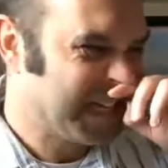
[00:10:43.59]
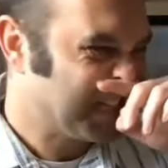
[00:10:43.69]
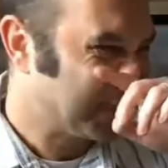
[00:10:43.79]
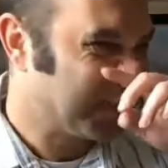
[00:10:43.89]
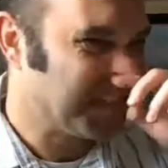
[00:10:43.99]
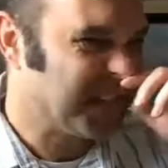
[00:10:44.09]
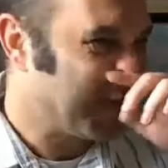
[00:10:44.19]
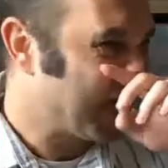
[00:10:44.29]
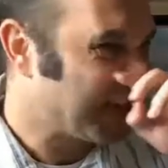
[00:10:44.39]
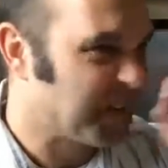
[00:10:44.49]
So your
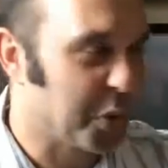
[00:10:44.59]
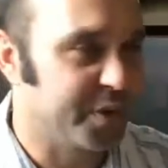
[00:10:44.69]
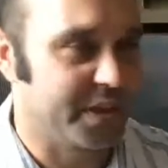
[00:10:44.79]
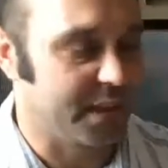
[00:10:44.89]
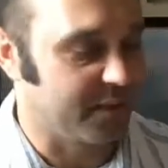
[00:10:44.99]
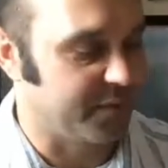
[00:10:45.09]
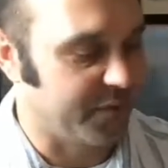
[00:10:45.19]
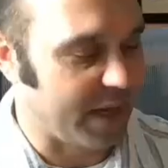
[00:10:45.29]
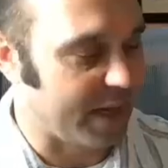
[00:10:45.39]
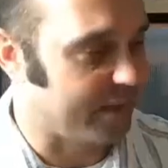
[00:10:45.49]
neck, you only need
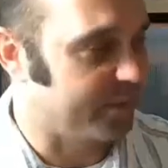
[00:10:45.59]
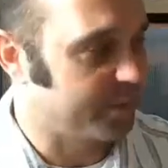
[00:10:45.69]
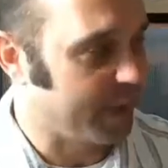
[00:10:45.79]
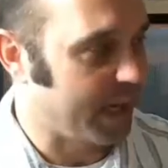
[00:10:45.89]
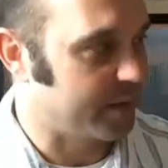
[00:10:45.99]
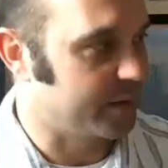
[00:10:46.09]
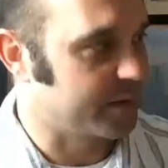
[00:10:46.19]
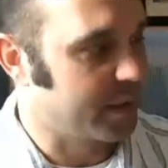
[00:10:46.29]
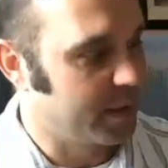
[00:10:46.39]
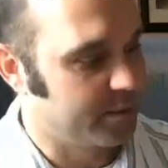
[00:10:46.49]
5 patterns
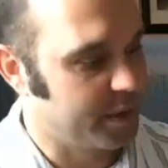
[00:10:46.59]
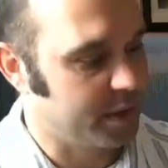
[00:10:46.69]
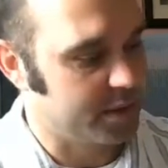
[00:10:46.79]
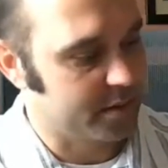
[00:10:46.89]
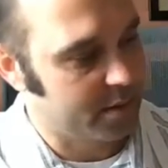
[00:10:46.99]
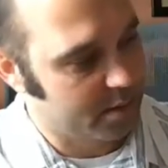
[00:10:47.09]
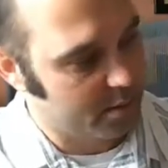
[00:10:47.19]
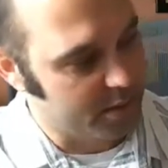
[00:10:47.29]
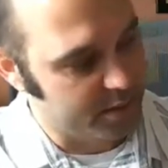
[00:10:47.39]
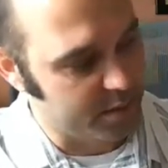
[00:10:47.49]
because
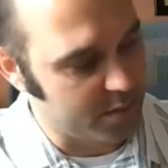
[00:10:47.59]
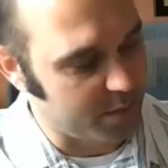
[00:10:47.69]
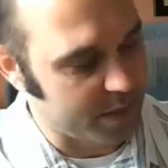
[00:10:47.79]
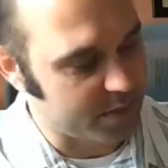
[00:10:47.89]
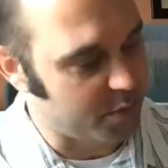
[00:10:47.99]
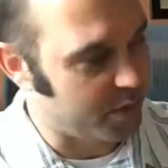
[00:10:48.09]
as soon as you pass the 12th